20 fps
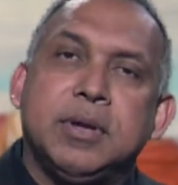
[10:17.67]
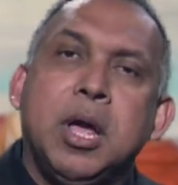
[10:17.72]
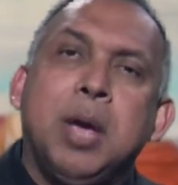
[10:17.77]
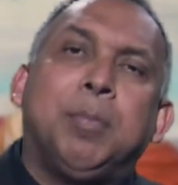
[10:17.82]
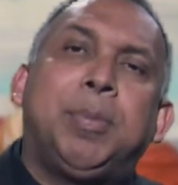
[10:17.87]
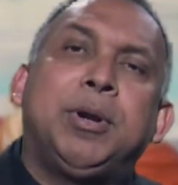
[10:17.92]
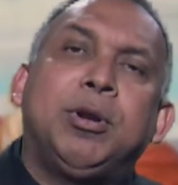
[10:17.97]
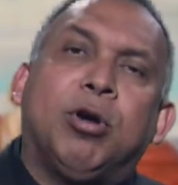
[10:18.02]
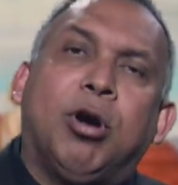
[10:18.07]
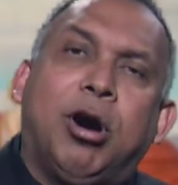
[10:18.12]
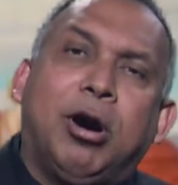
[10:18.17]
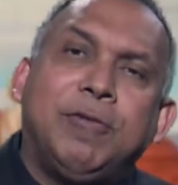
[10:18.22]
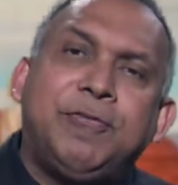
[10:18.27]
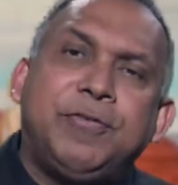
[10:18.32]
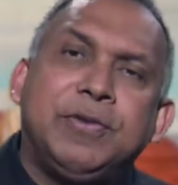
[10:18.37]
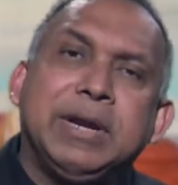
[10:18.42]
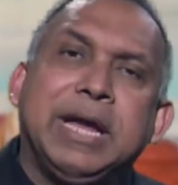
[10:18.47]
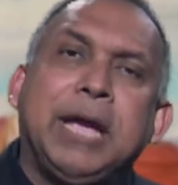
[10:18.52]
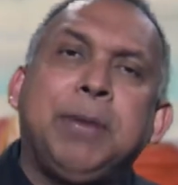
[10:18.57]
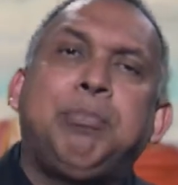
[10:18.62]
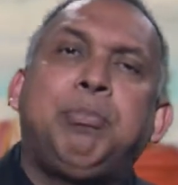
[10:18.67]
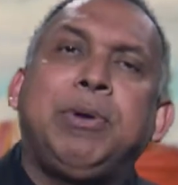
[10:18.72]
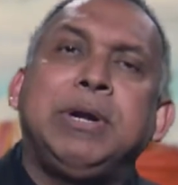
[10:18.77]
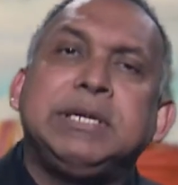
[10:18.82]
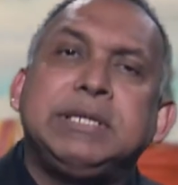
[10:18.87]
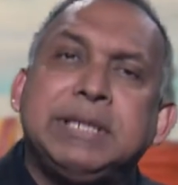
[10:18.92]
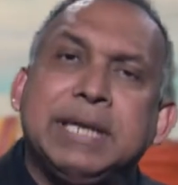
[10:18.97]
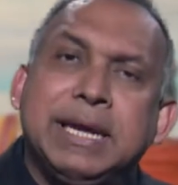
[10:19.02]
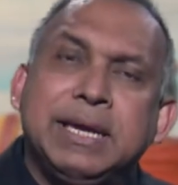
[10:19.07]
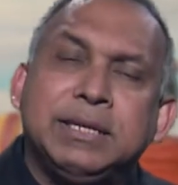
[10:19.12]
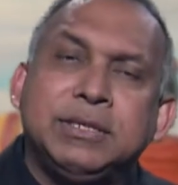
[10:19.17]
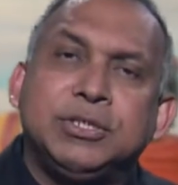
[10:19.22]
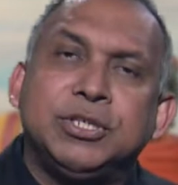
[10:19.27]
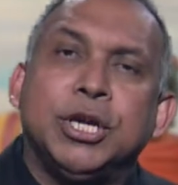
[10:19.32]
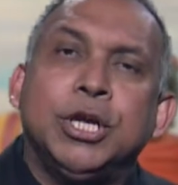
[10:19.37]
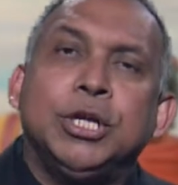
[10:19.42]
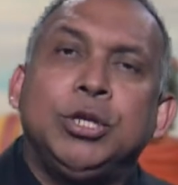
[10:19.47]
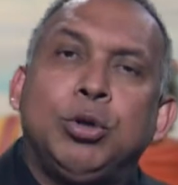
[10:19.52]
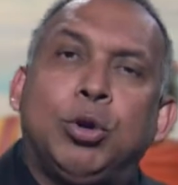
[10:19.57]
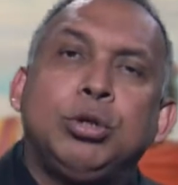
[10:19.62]
But often I pretend
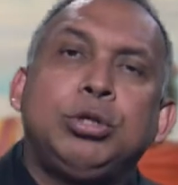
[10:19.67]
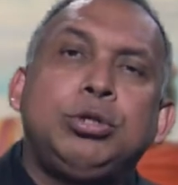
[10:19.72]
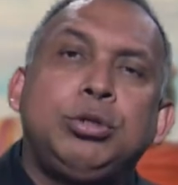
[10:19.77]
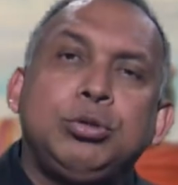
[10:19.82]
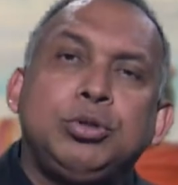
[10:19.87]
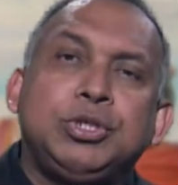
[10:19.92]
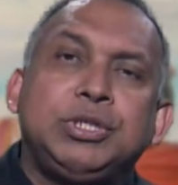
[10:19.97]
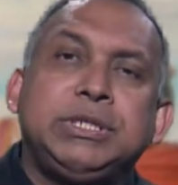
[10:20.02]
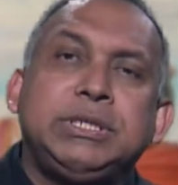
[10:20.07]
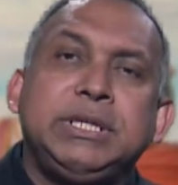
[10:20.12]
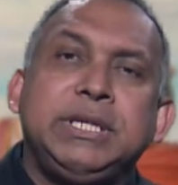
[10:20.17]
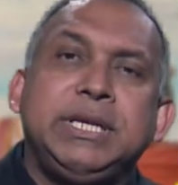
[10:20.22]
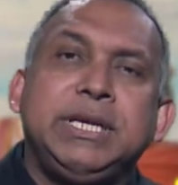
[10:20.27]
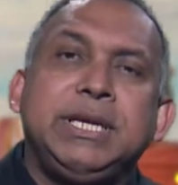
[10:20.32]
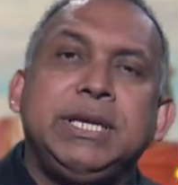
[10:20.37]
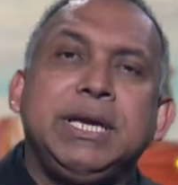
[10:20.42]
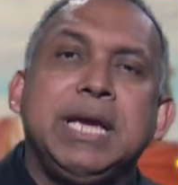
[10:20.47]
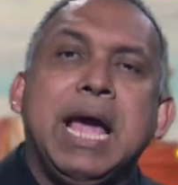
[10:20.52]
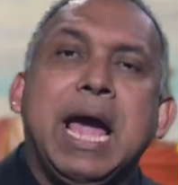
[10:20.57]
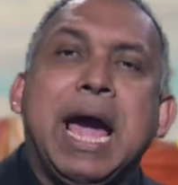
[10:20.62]
not to see